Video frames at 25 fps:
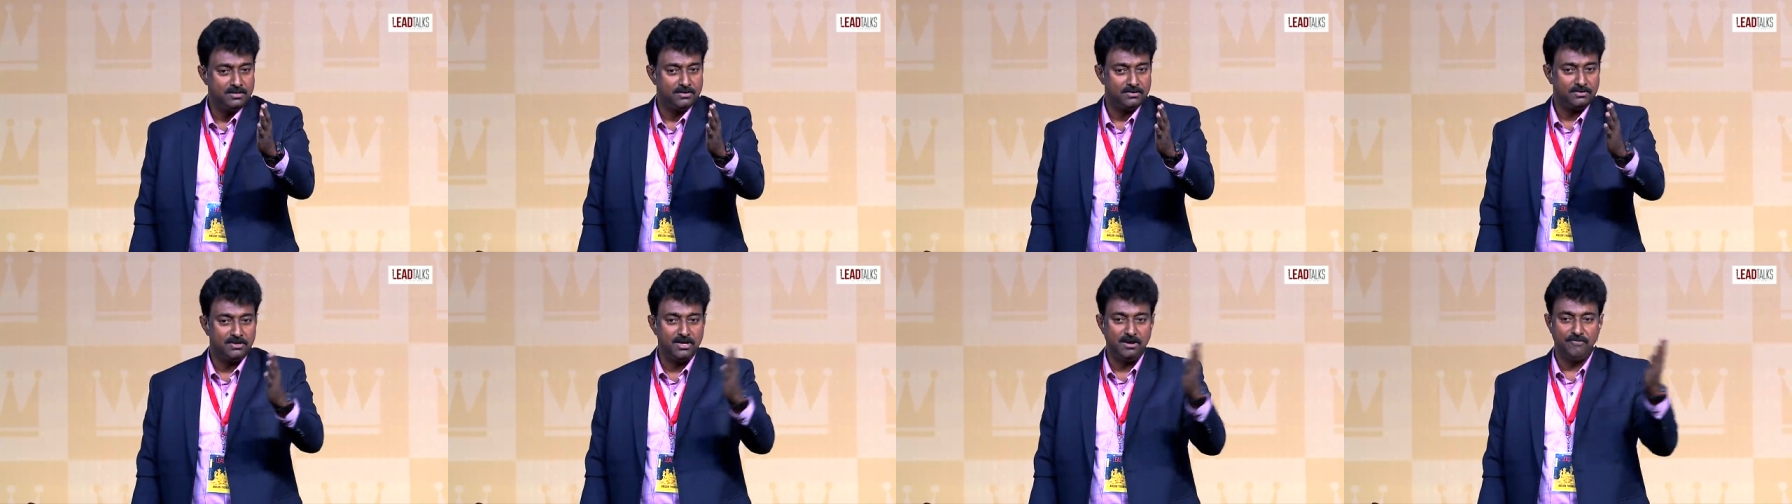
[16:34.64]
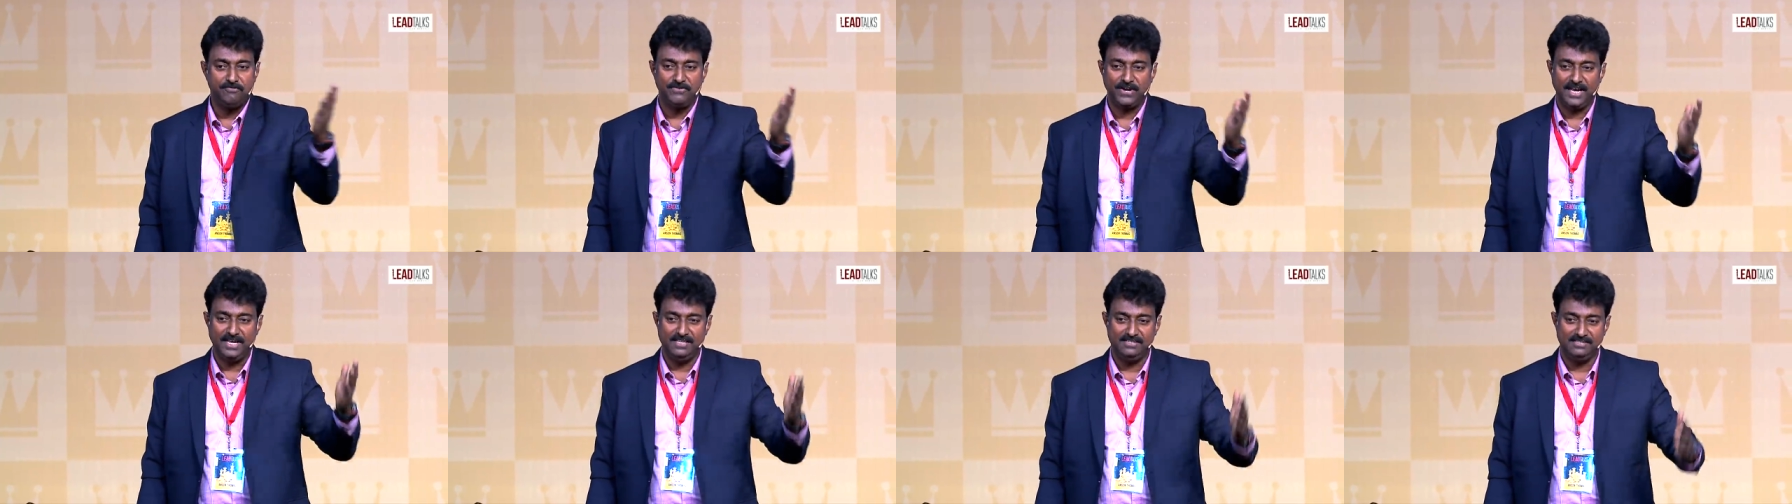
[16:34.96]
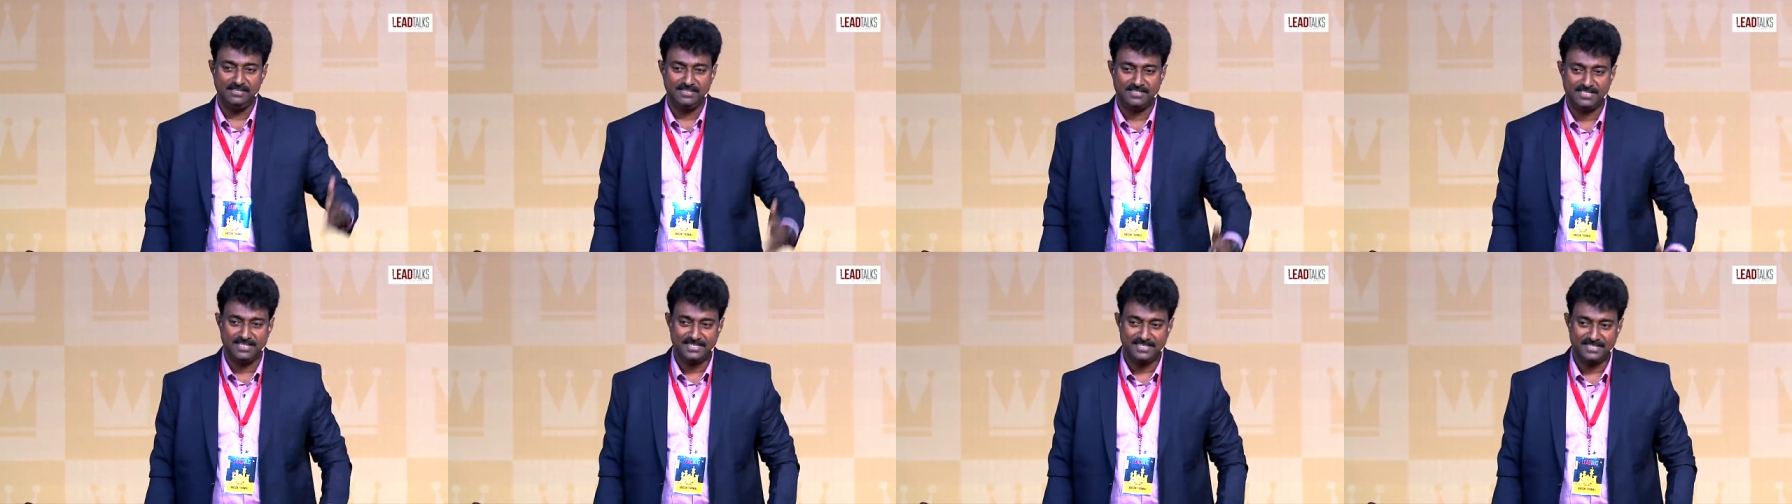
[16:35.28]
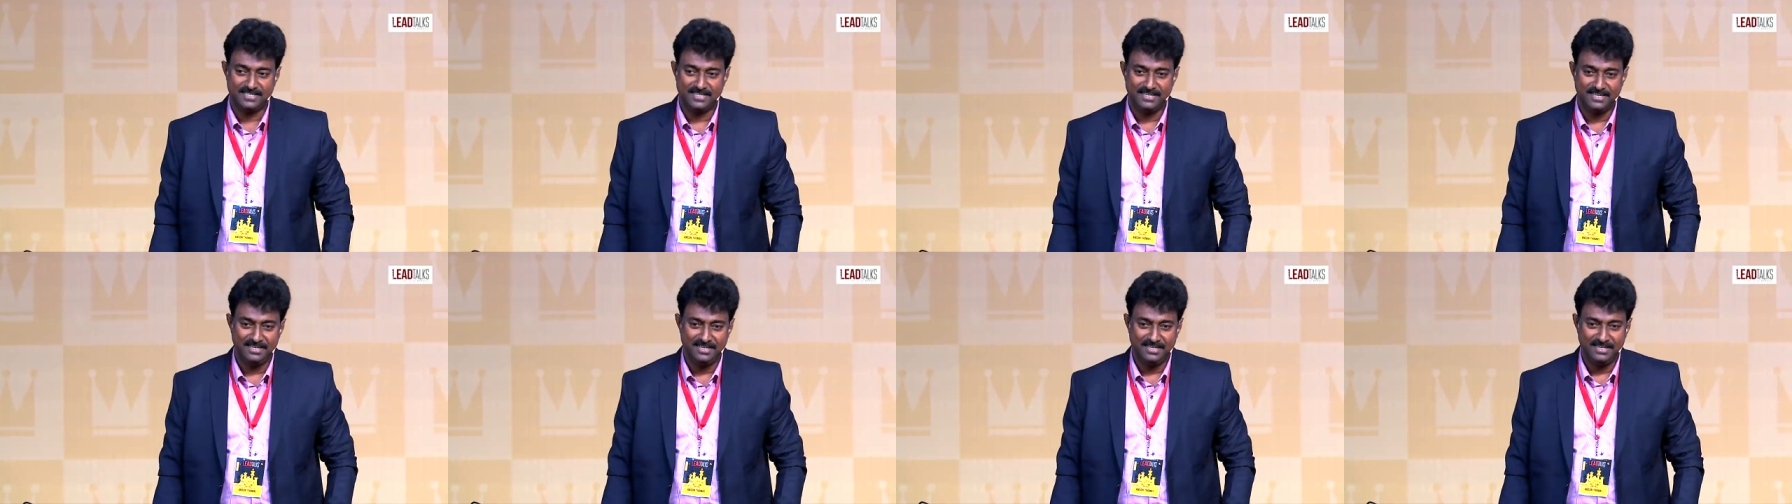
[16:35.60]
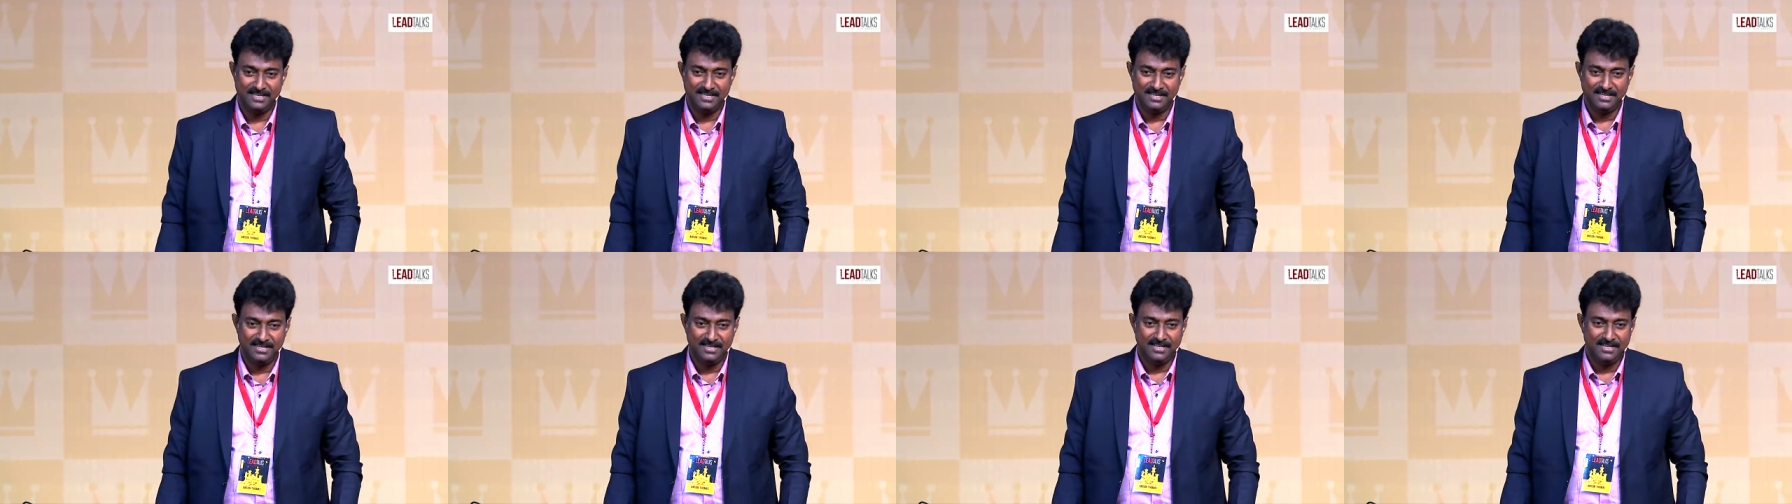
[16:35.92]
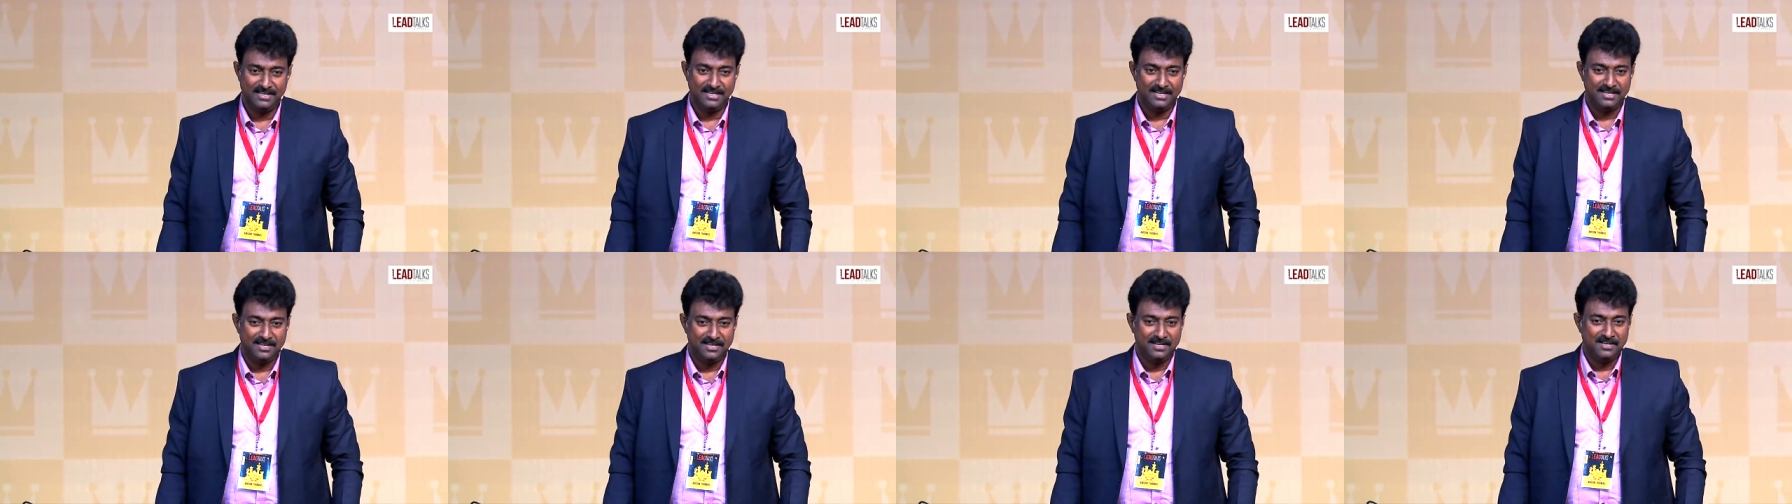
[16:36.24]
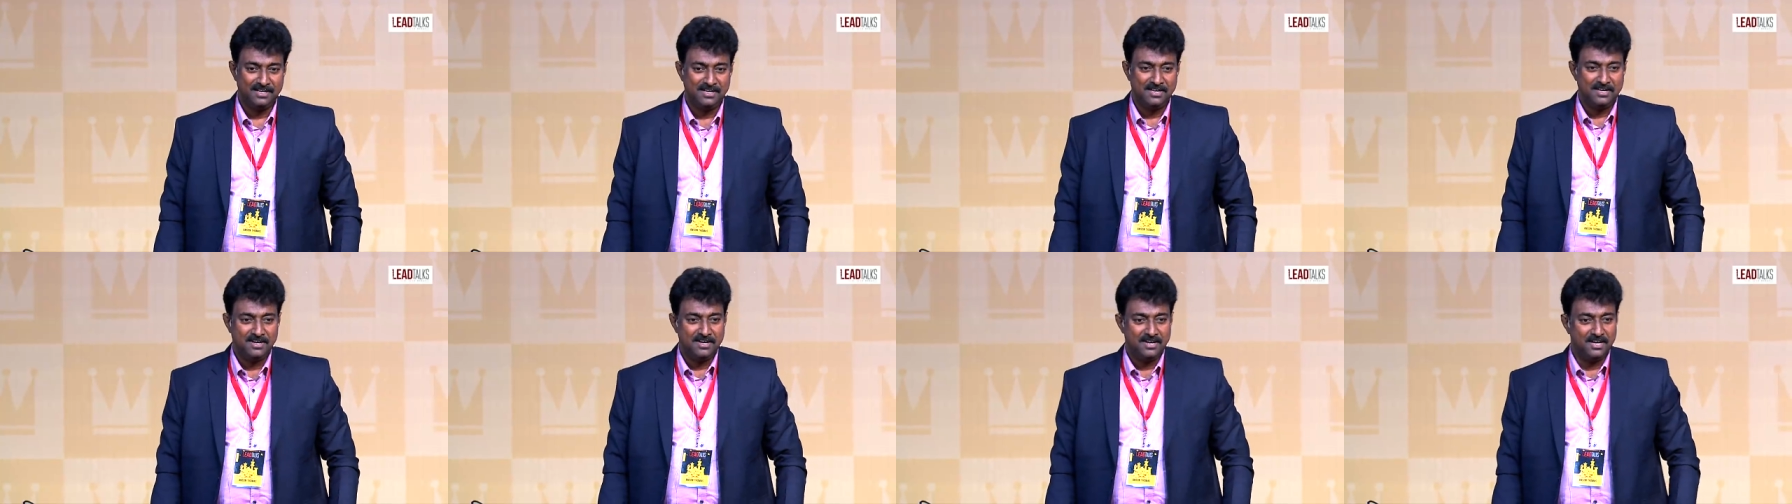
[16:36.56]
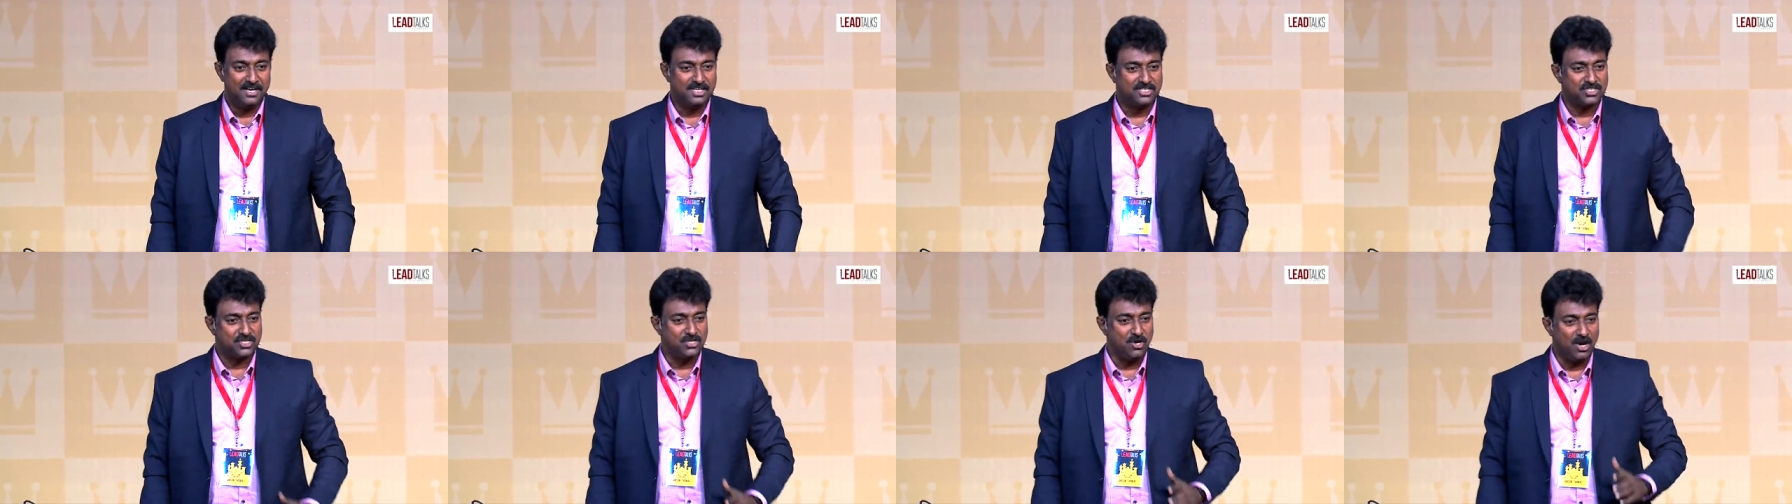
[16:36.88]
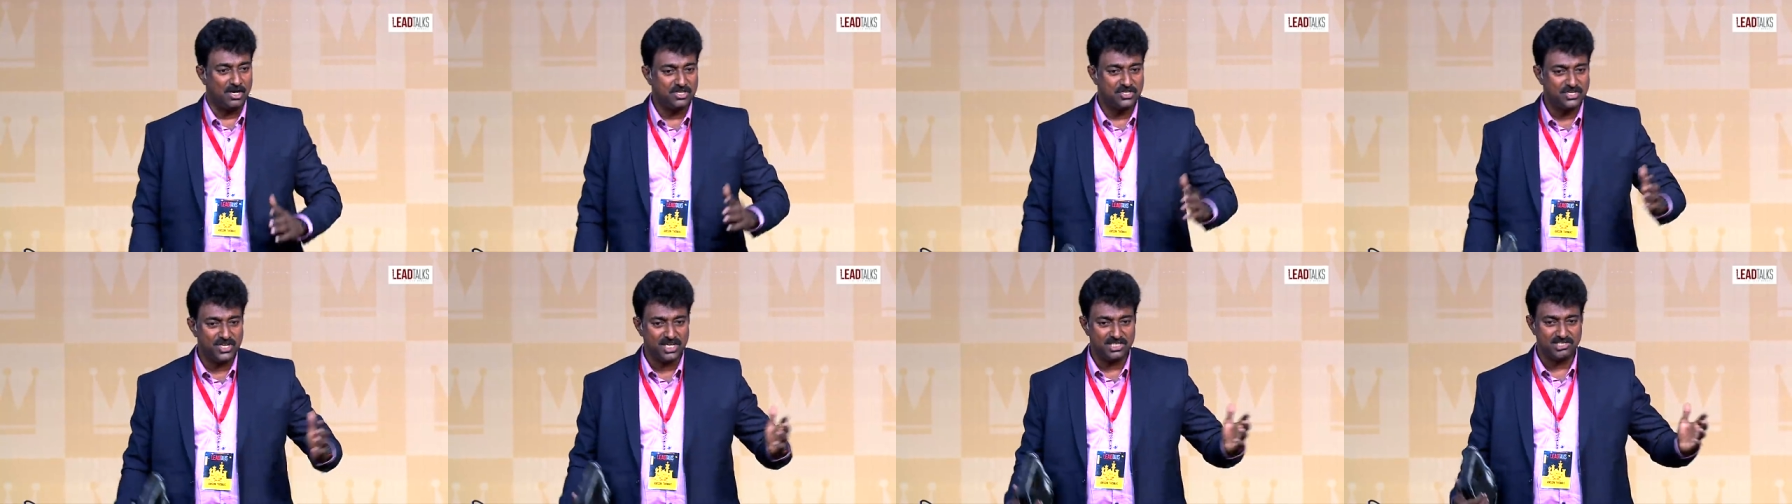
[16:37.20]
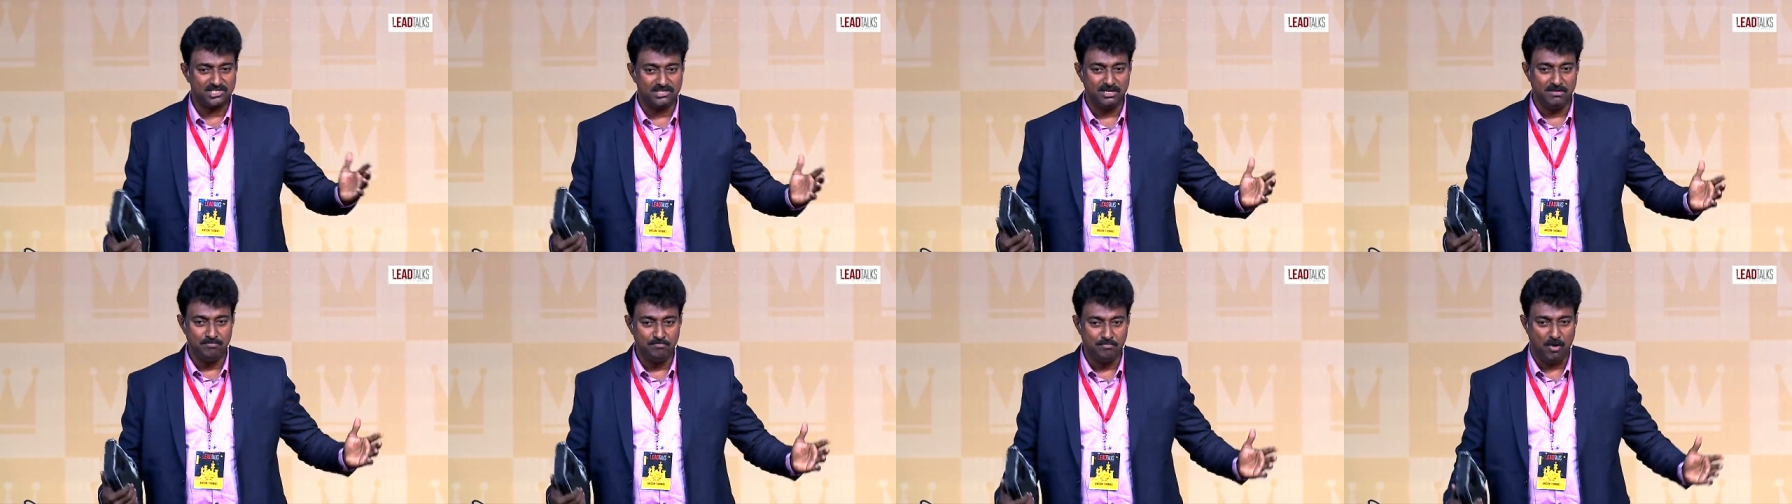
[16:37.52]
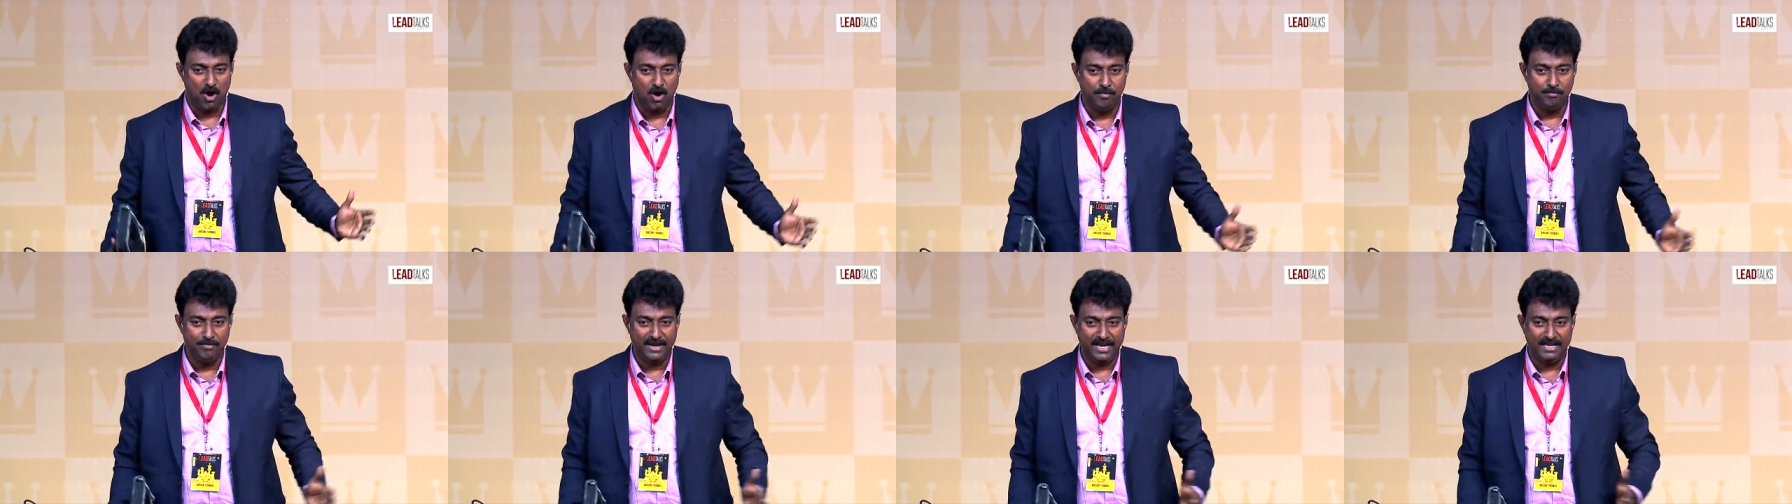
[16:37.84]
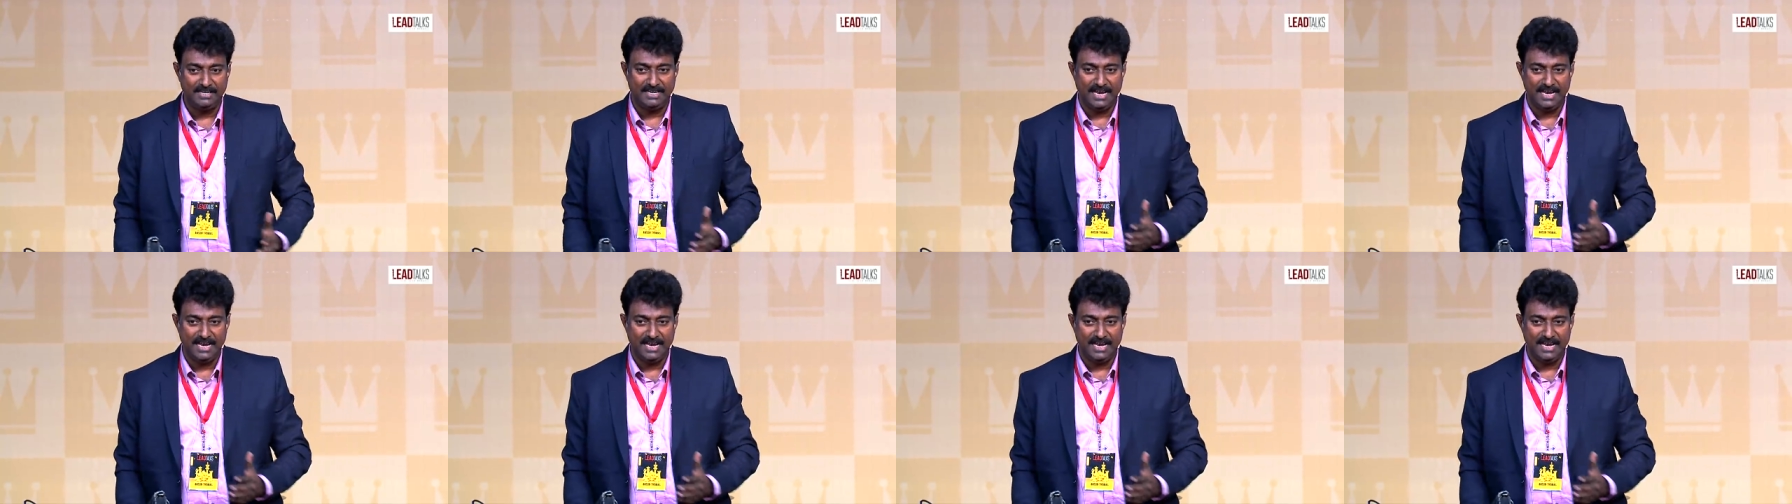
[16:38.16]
Dear friends, it's not just in Bombay,